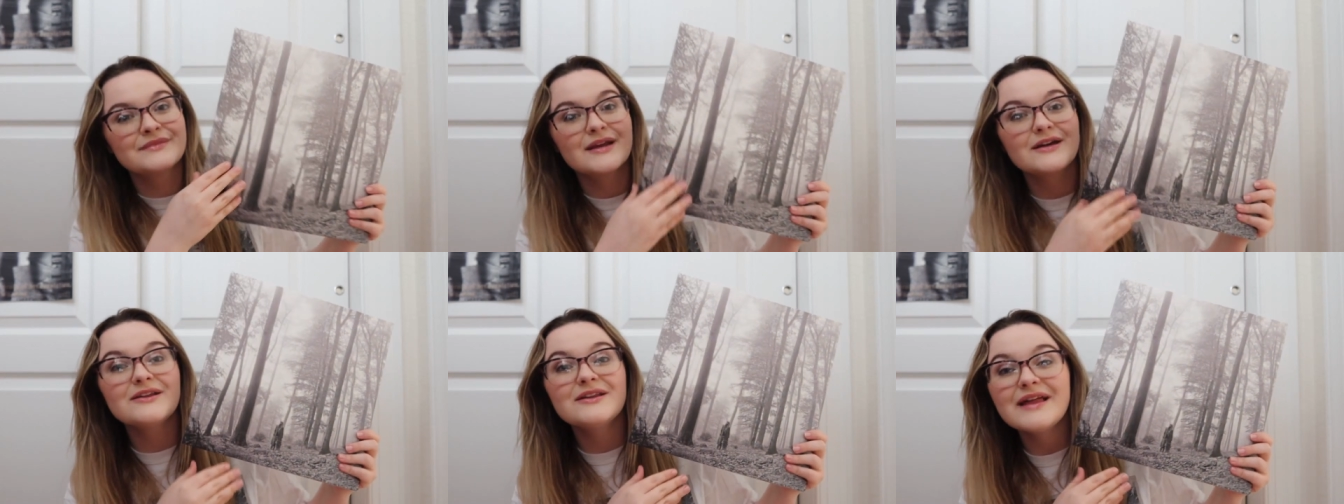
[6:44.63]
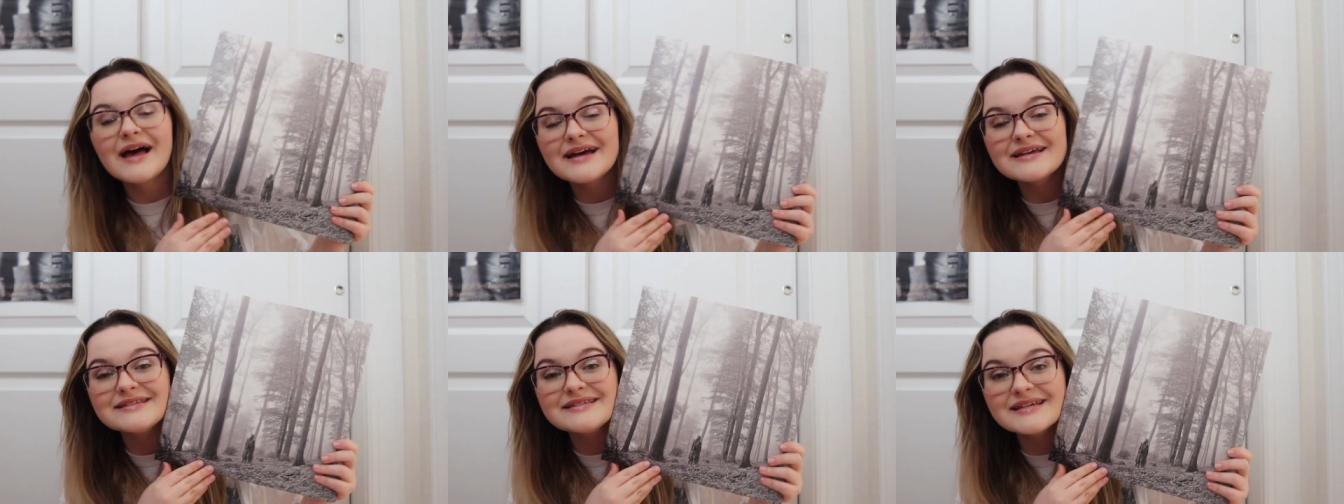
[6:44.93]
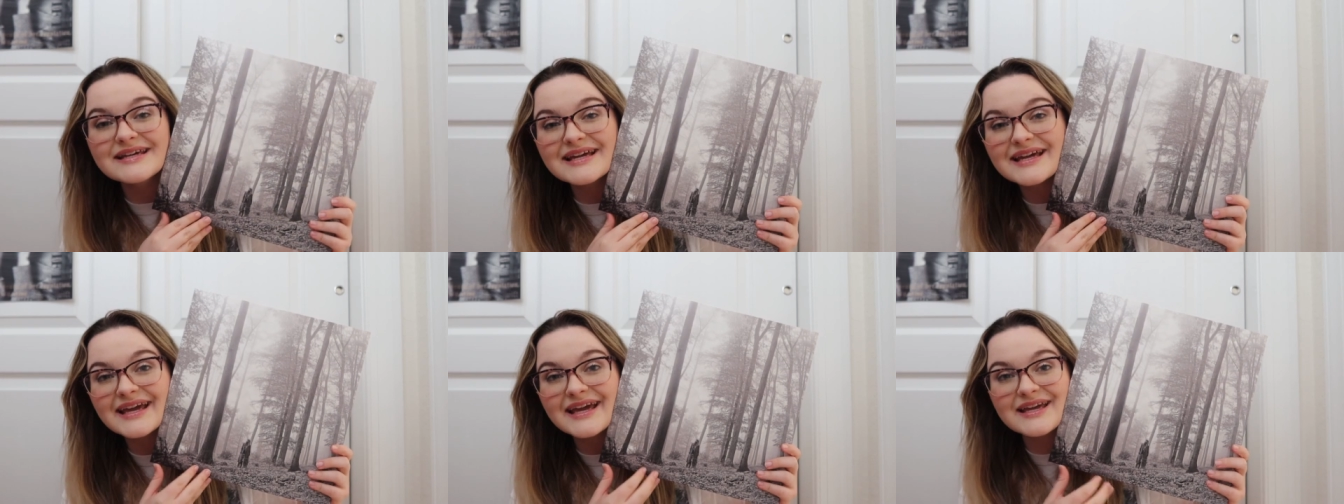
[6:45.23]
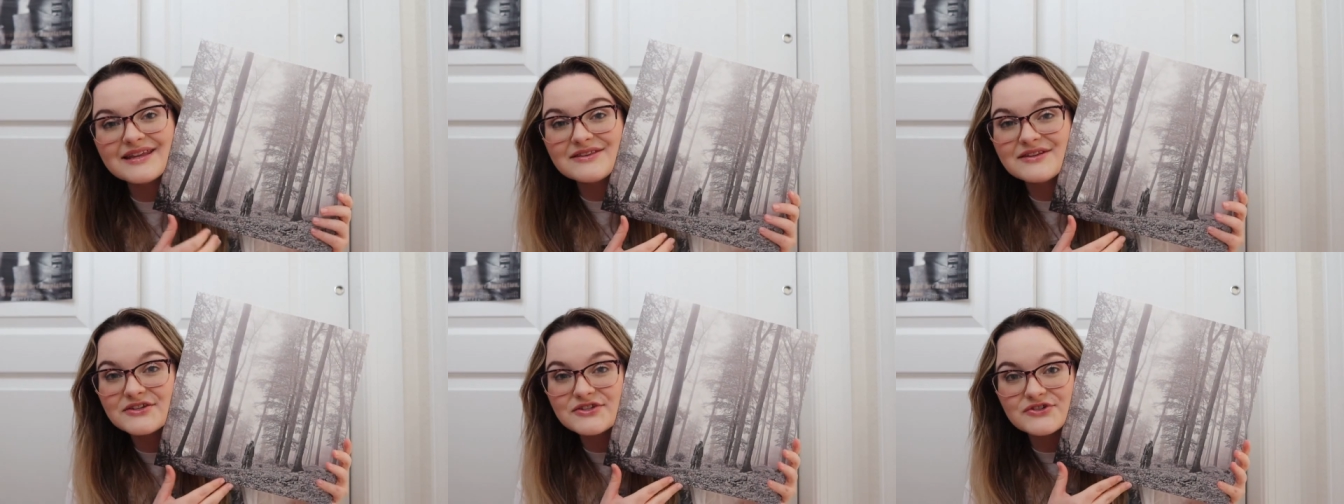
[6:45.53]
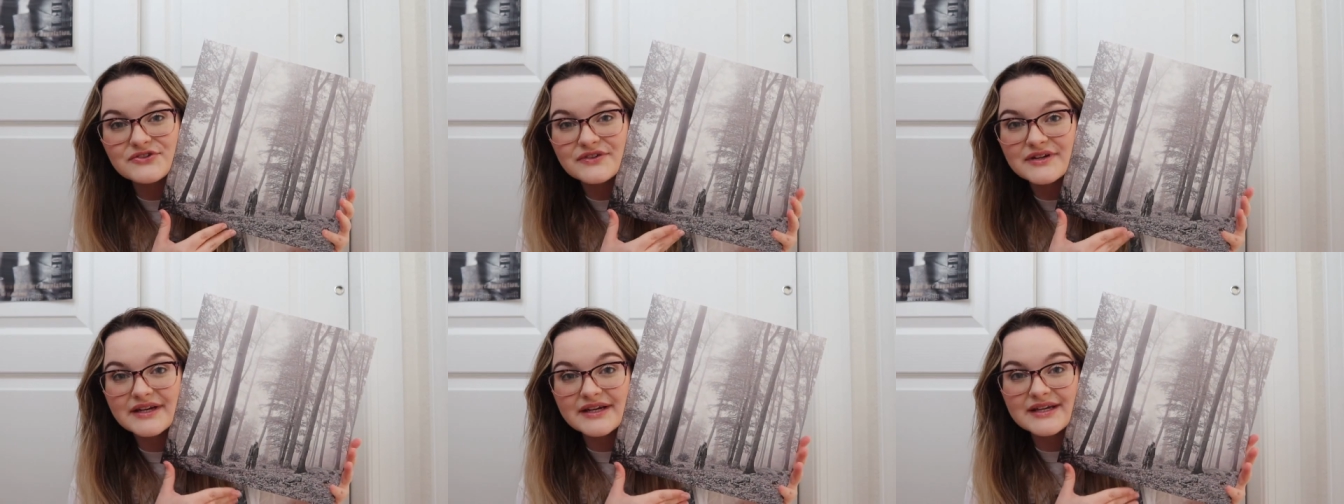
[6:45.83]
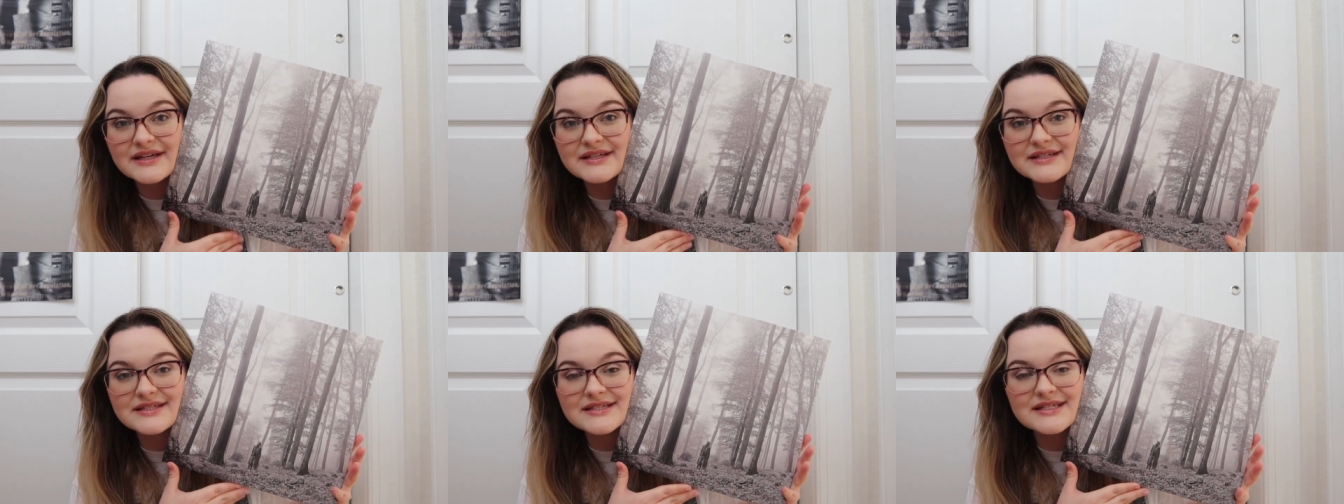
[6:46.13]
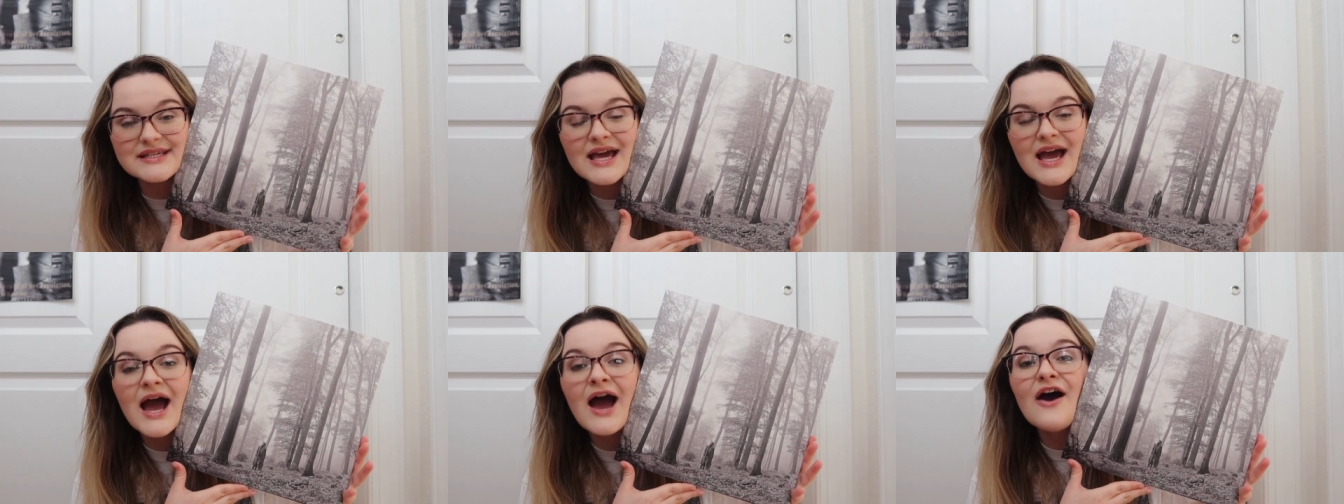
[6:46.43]
classic in the
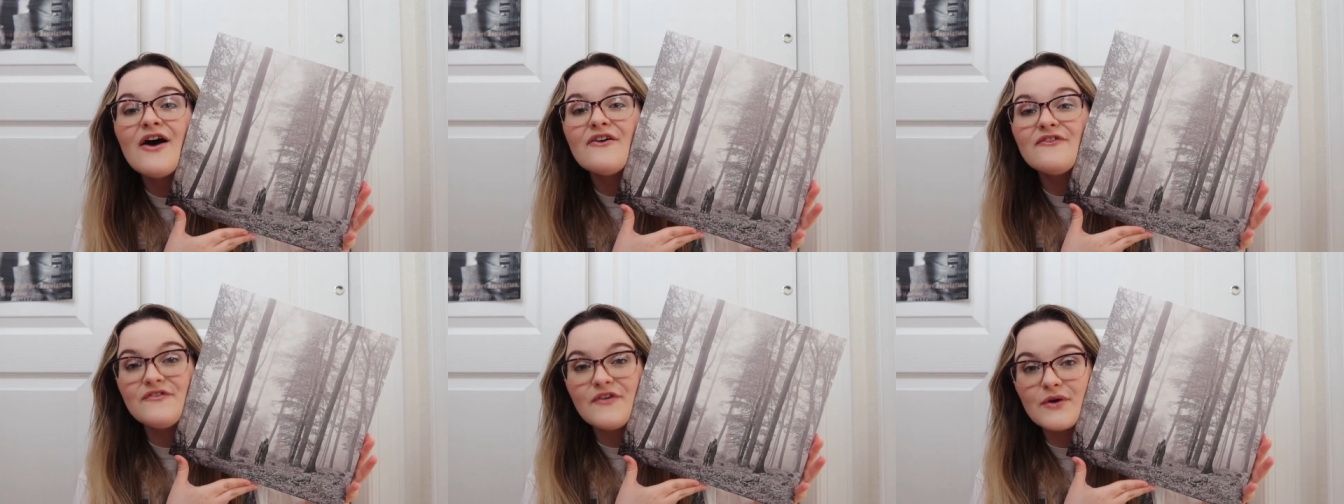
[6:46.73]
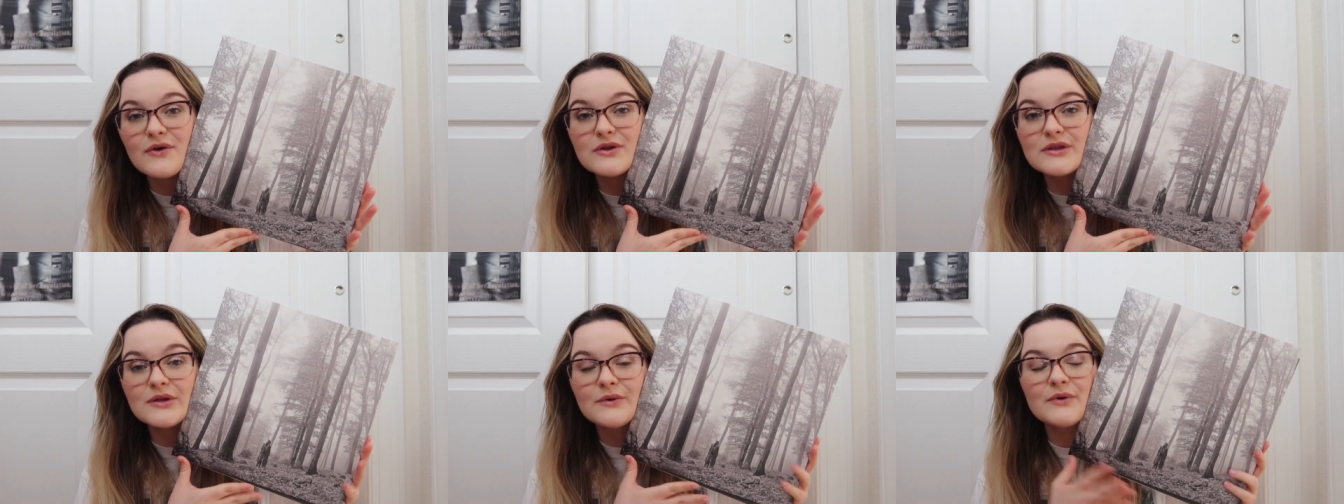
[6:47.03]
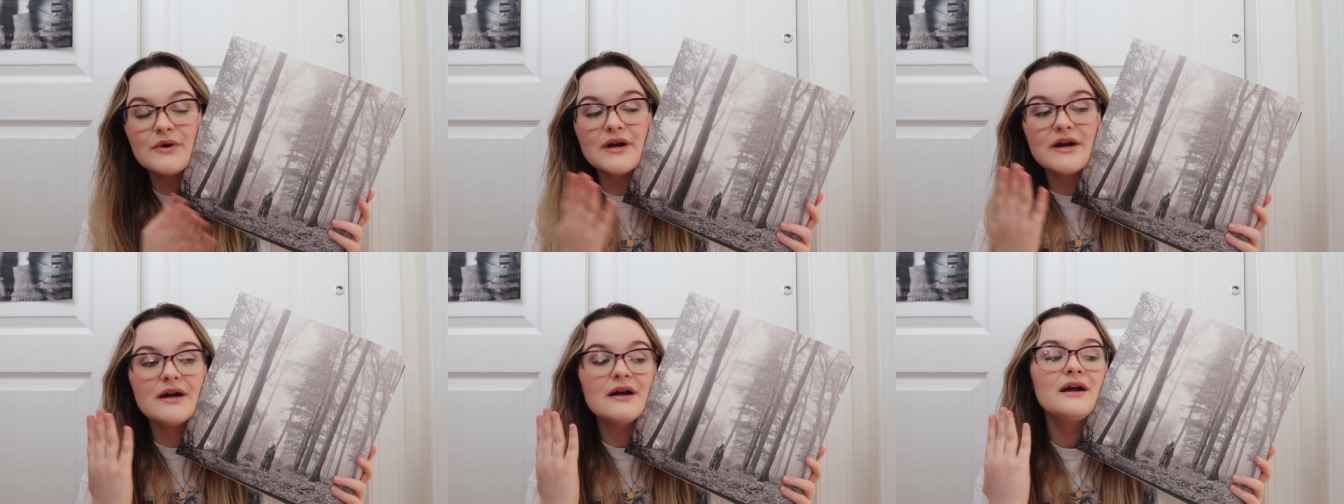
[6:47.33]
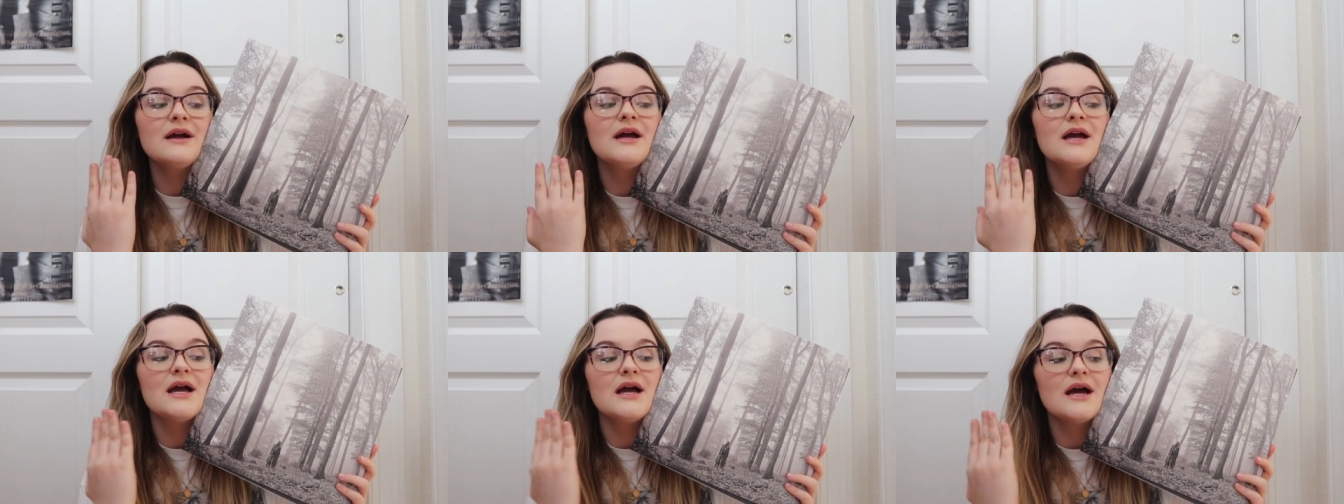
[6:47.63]
trees folklore